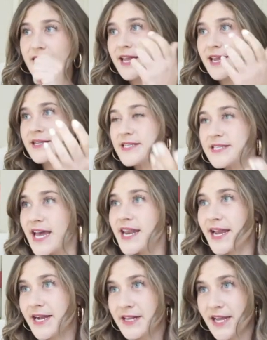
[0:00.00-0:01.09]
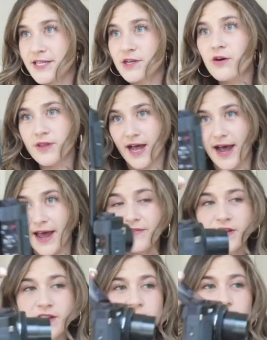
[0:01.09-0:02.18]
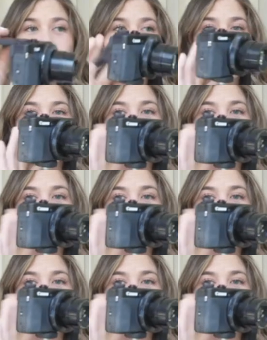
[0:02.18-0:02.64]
Instead, I clicked go live. So